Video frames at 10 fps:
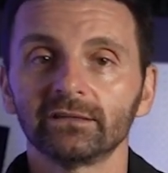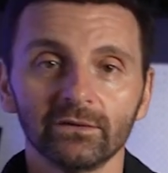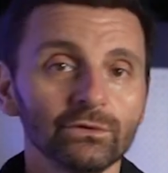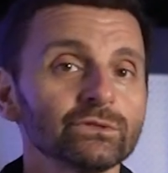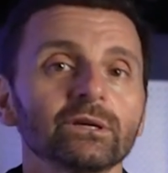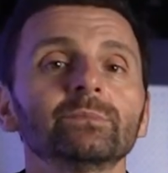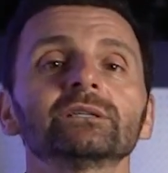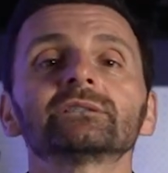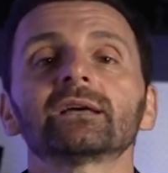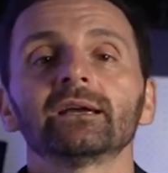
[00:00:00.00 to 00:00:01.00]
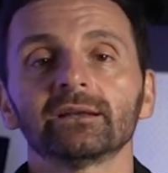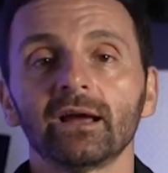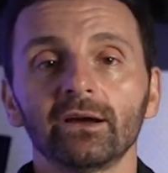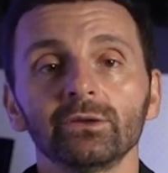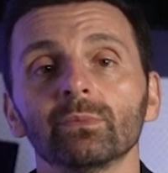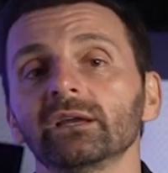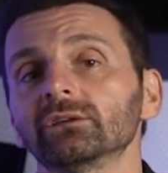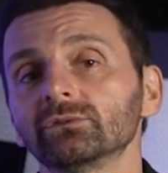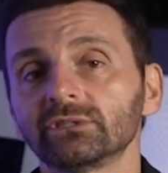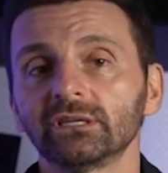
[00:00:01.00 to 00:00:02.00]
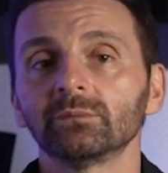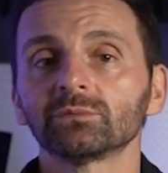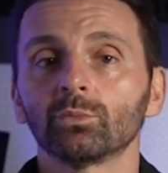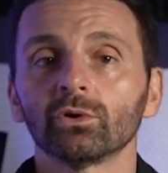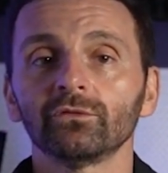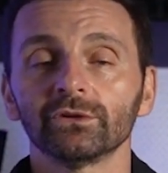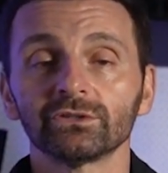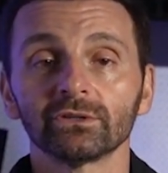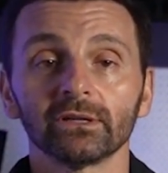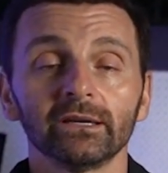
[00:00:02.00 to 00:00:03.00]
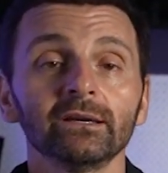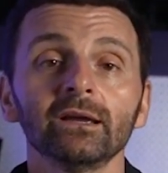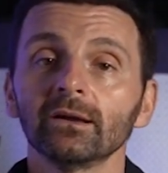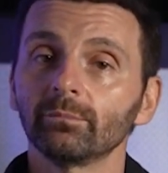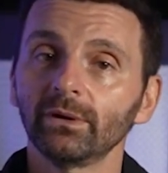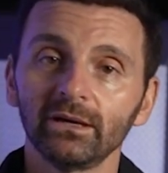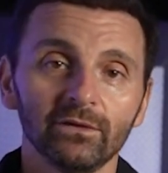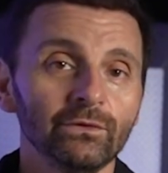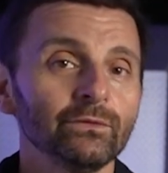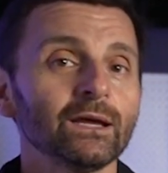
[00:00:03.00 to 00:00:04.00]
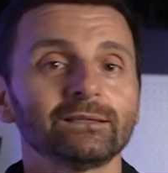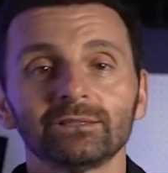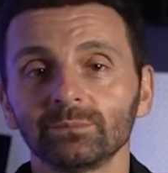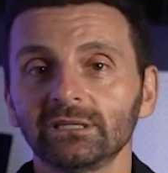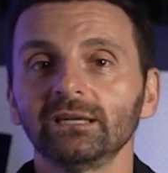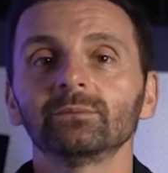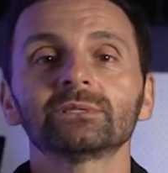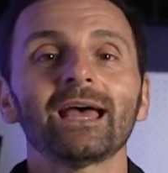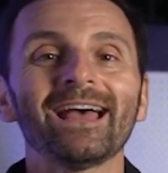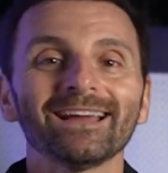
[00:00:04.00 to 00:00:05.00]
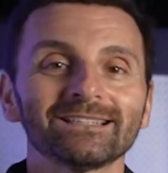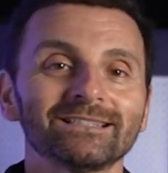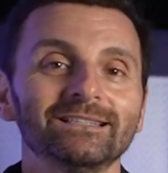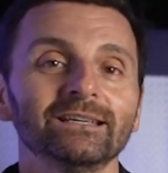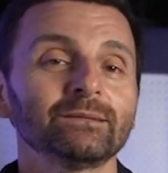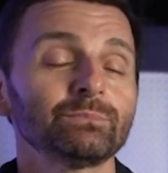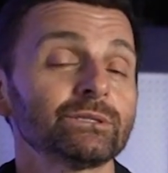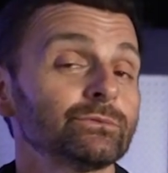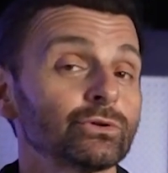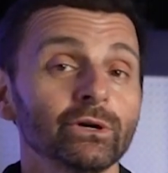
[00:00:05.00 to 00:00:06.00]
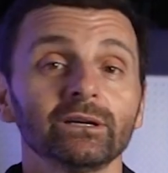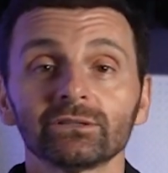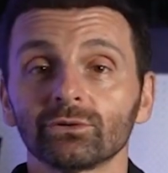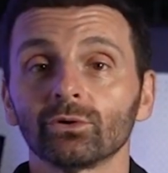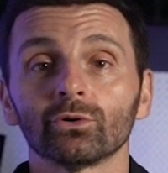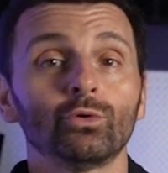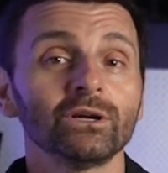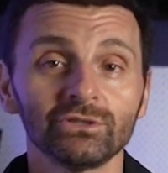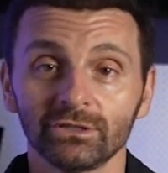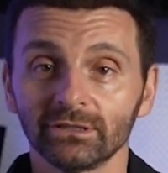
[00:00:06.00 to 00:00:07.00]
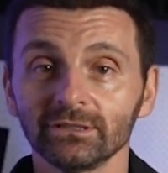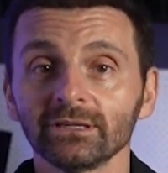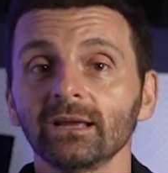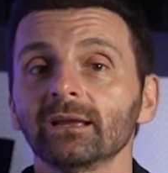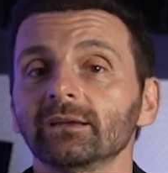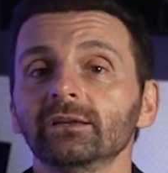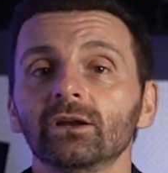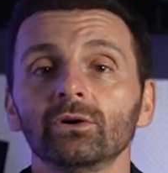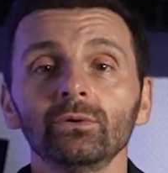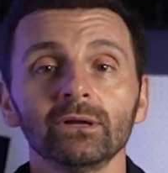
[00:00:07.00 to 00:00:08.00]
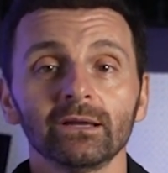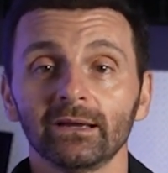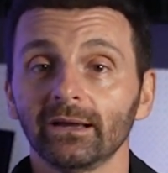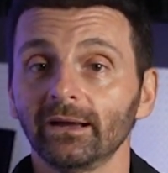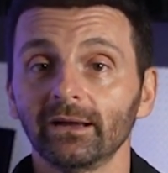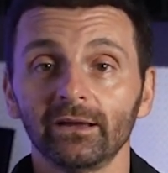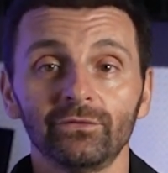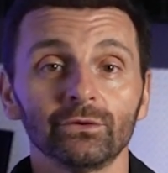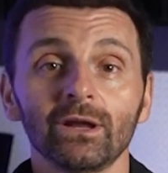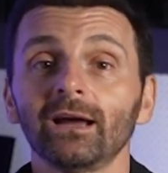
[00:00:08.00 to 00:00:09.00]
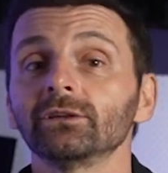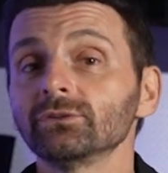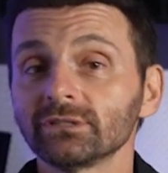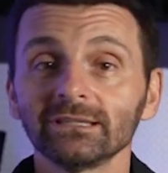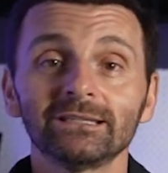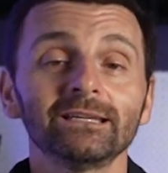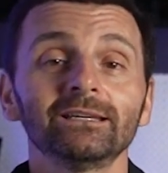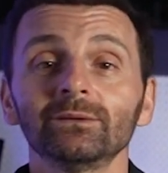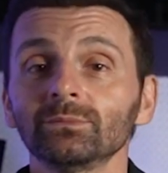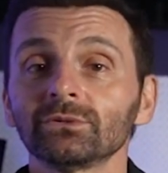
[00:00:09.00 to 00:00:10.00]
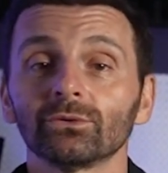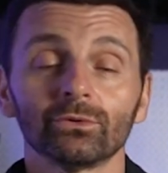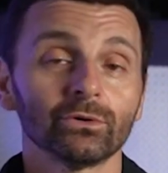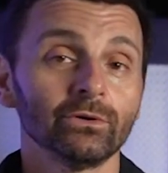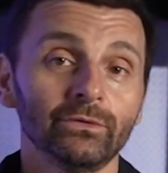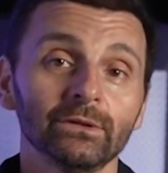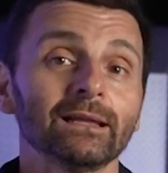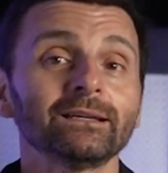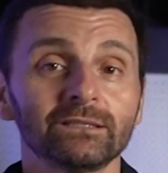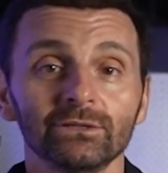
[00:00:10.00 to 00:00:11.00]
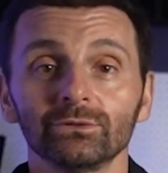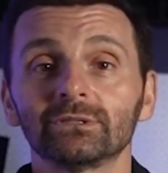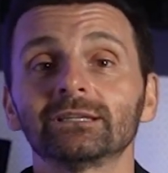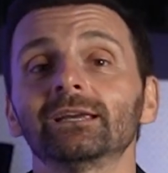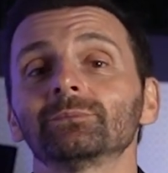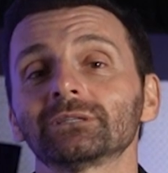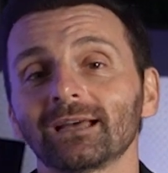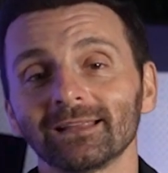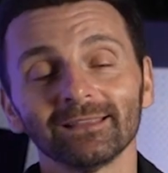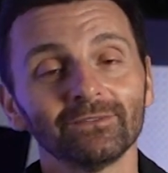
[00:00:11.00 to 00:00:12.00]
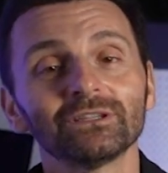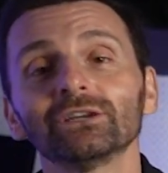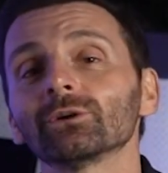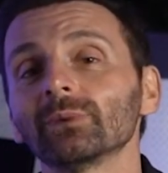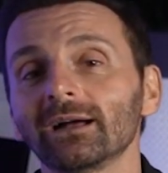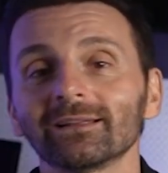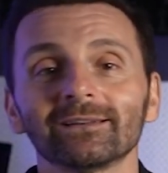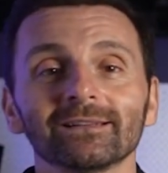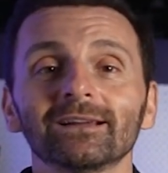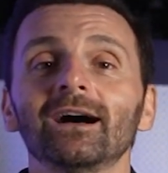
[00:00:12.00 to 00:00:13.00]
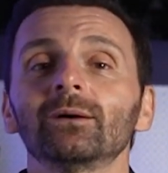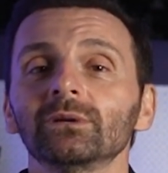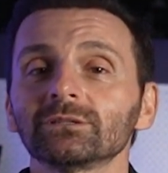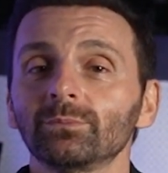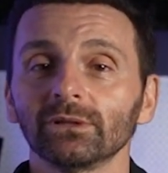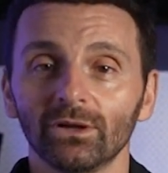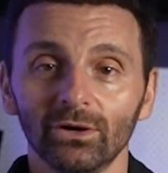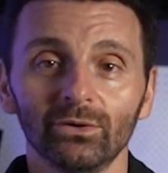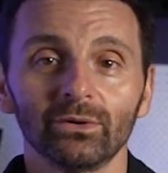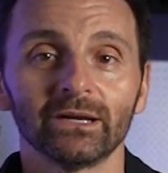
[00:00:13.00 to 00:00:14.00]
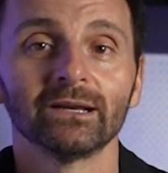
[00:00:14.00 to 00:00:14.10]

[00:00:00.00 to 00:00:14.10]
give you some insight on how you might use Teams more efficiently. But if you've got some Teams hacks, tips, tricks, or questions, if you're not using Teams or if you'd like to use Teams, I'd love to hear about it in the comments below.